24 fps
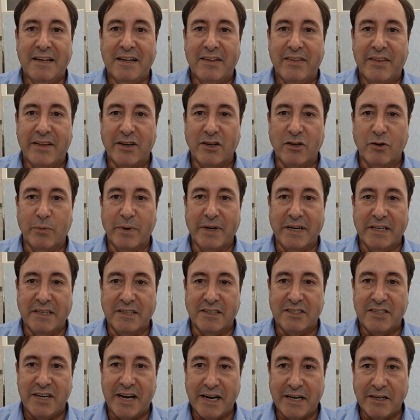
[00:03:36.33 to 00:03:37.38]
They all went into
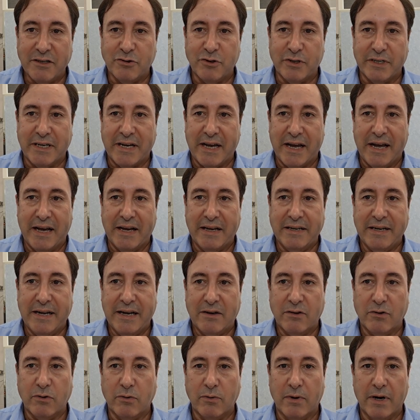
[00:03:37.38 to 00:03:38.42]
secondary care, now
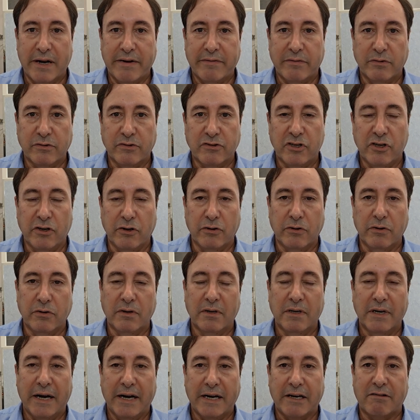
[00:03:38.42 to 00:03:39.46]
called level 2,
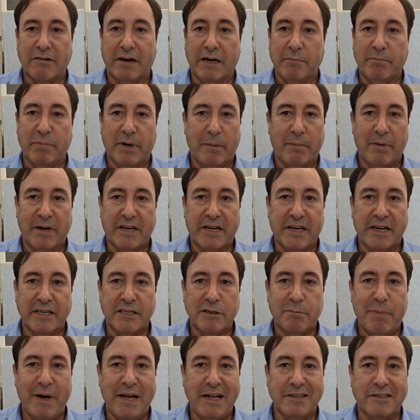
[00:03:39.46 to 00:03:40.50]
at great public
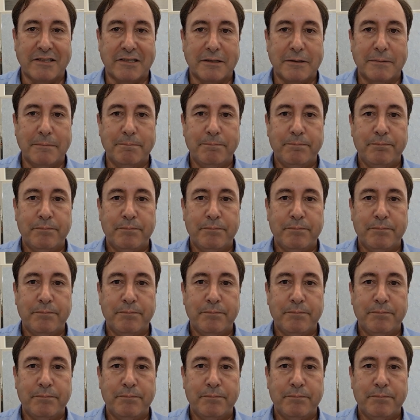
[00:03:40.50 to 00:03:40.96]
expense.